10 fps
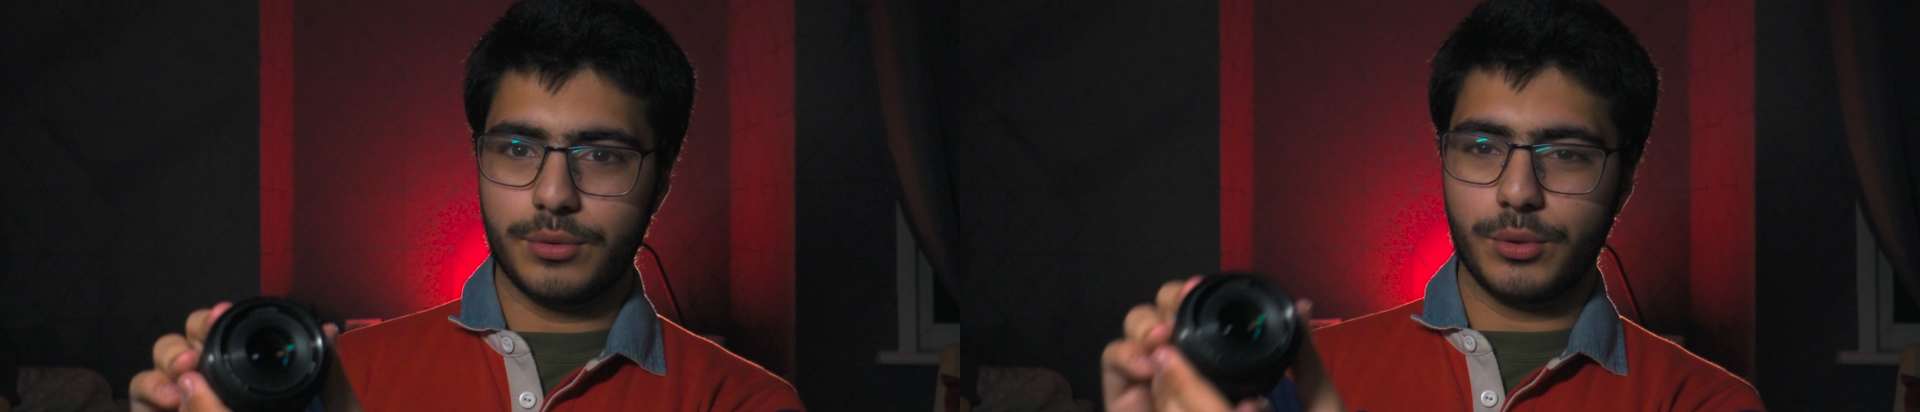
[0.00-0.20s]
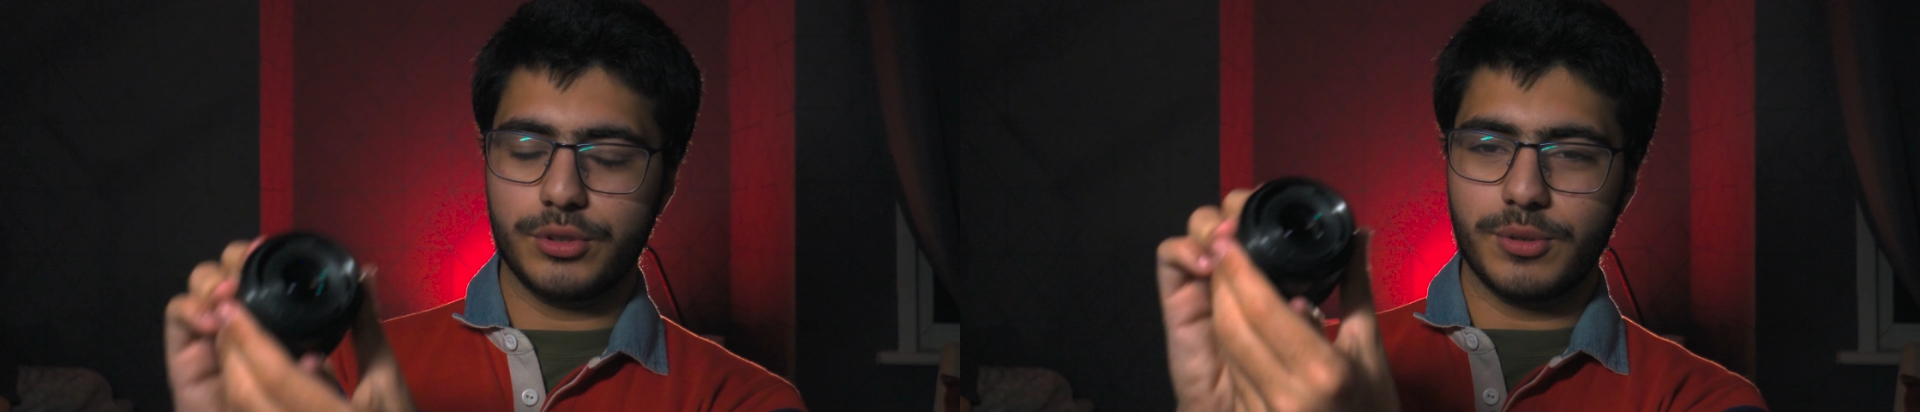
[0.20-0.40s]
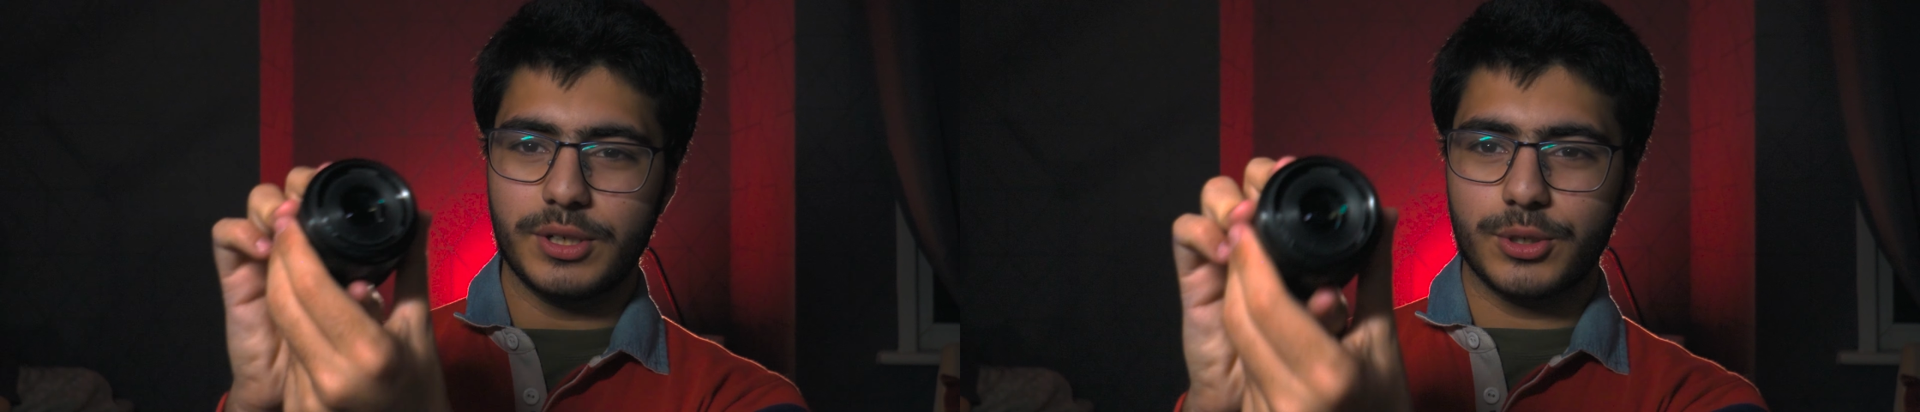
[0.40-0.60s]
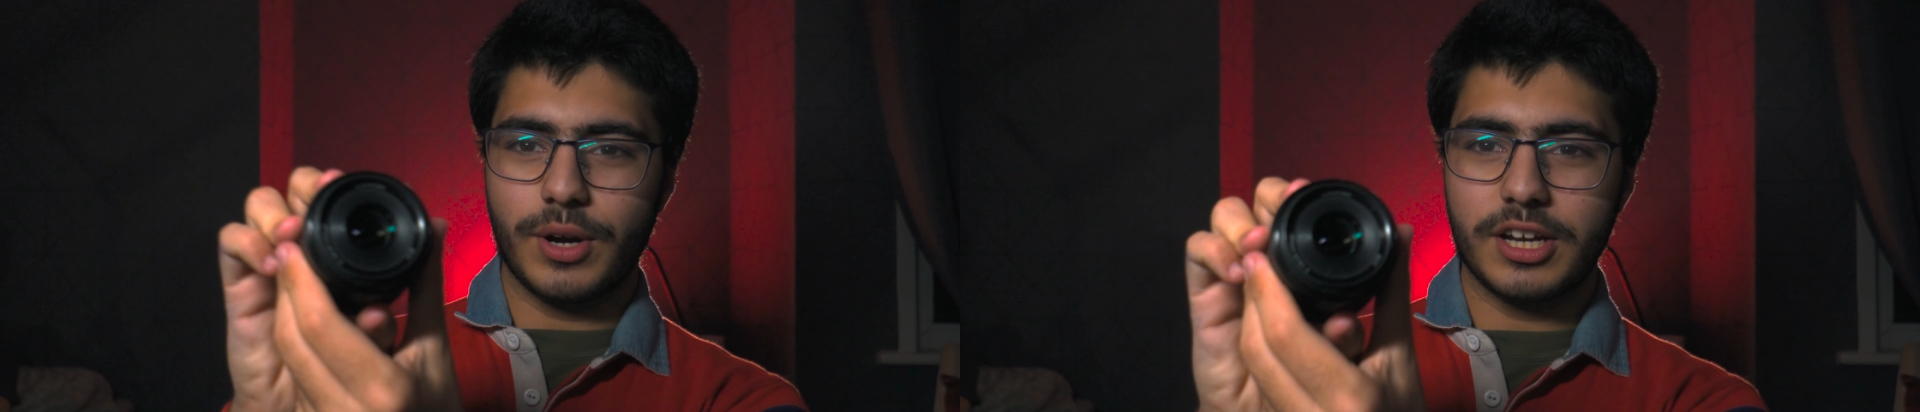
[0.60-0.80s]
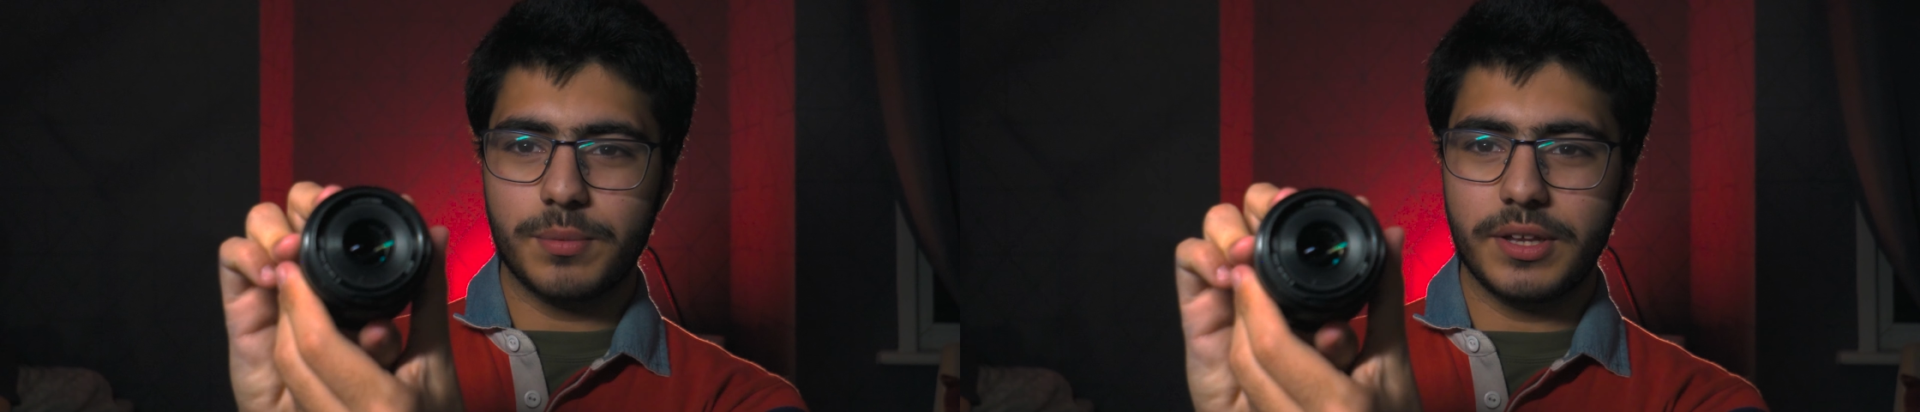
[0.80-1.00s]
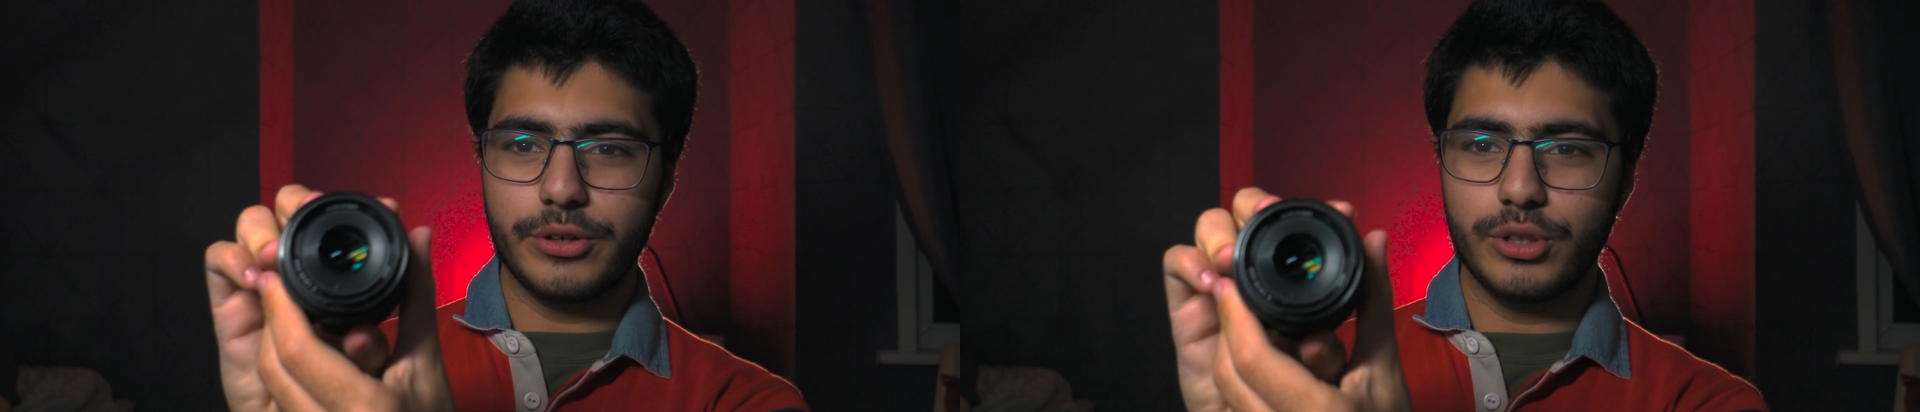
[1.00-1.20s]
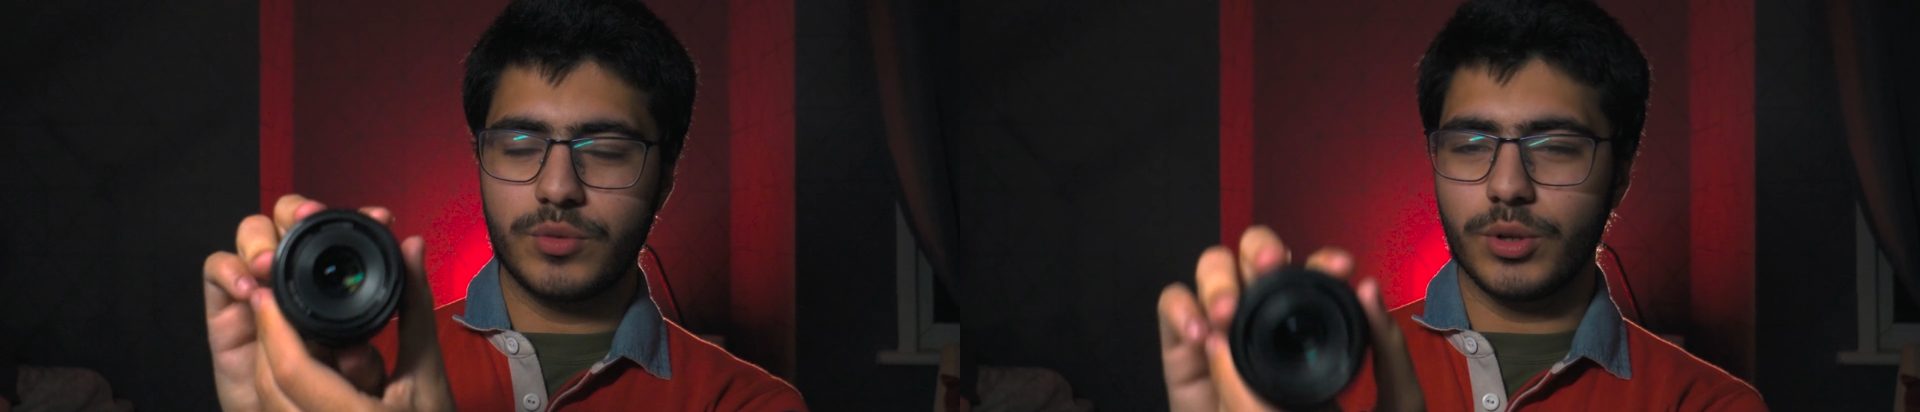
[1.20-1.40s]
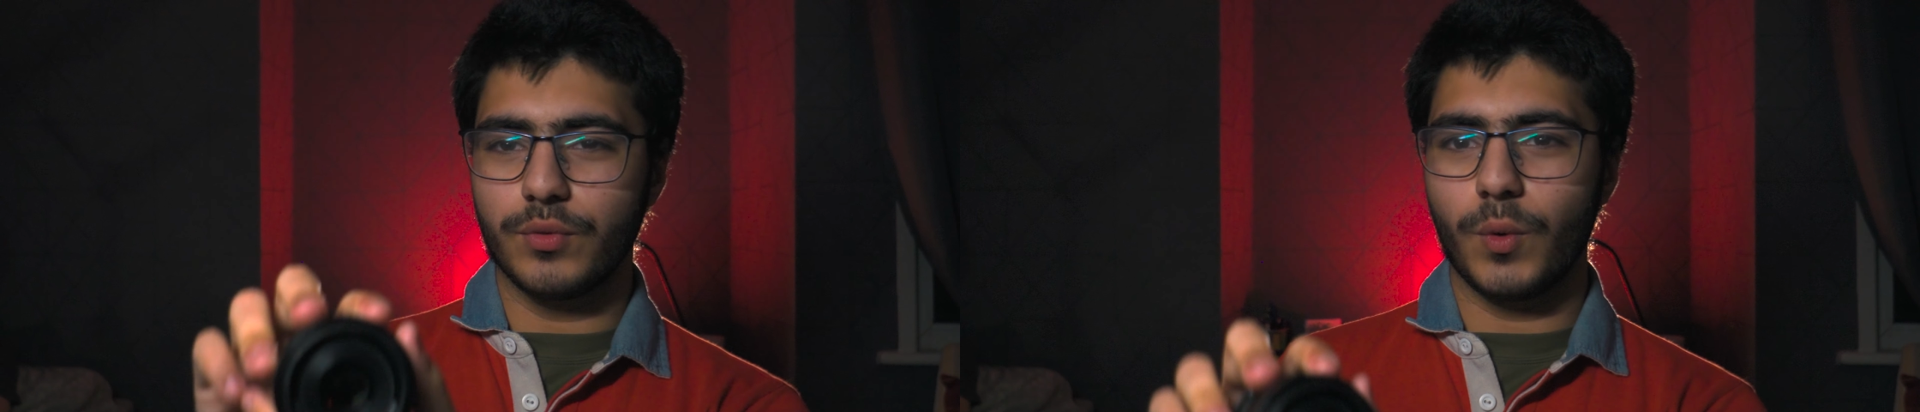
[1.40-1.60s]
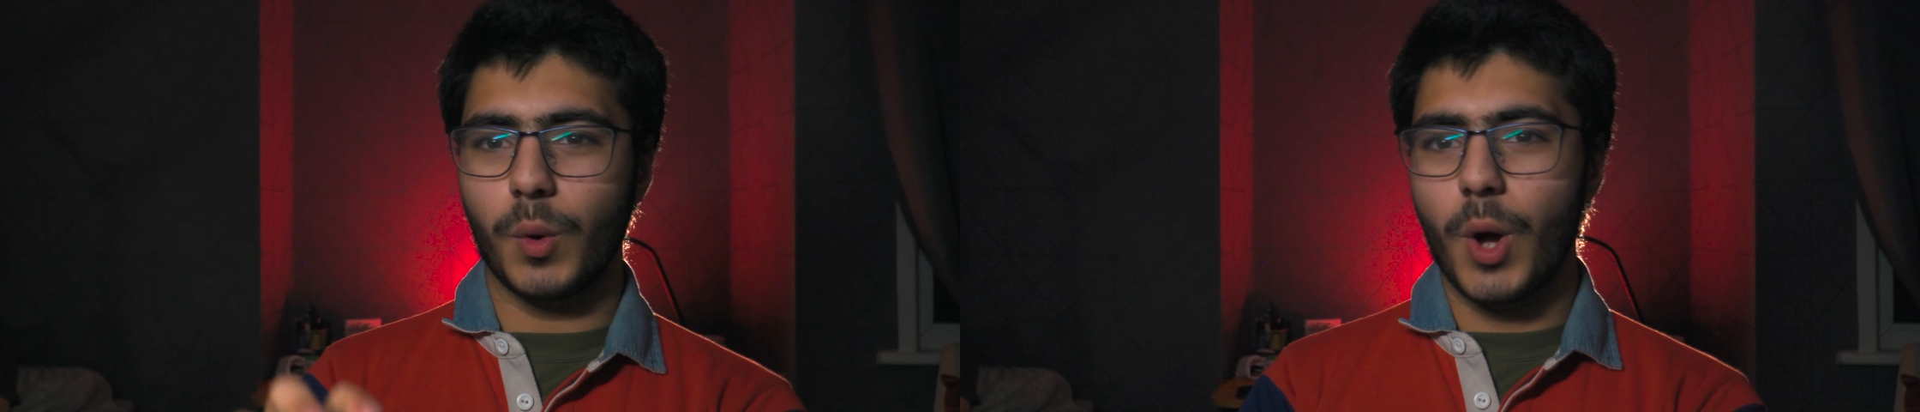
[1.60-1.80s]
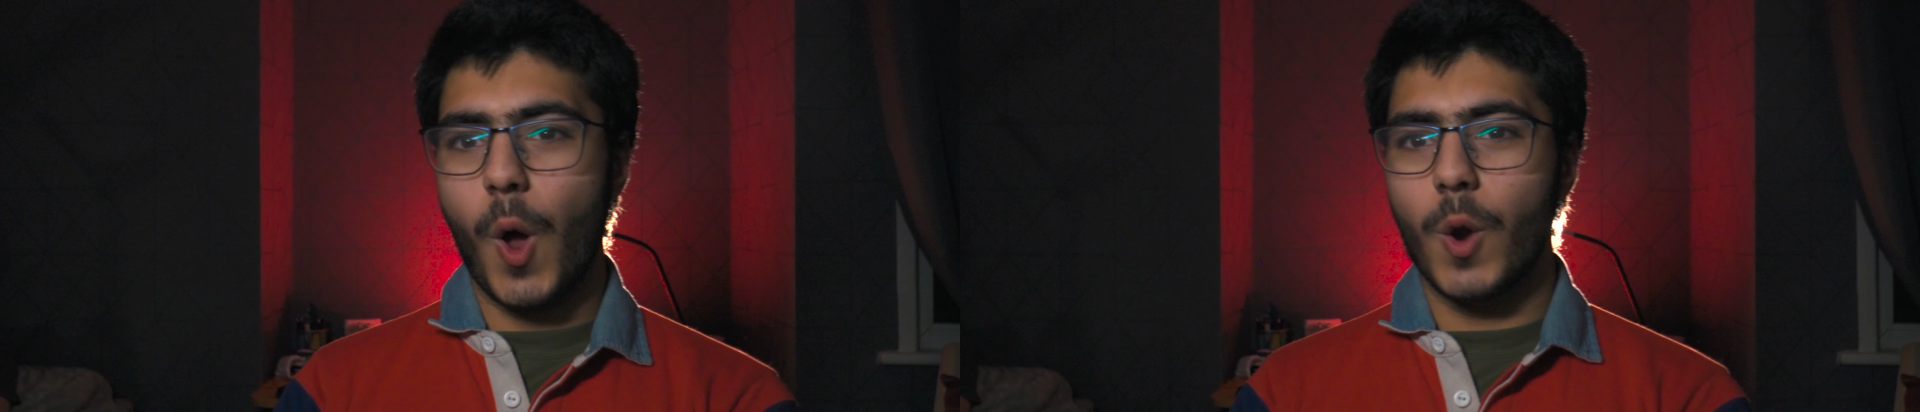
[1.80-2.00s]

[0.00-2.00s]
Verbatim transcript: is also incredibly useful for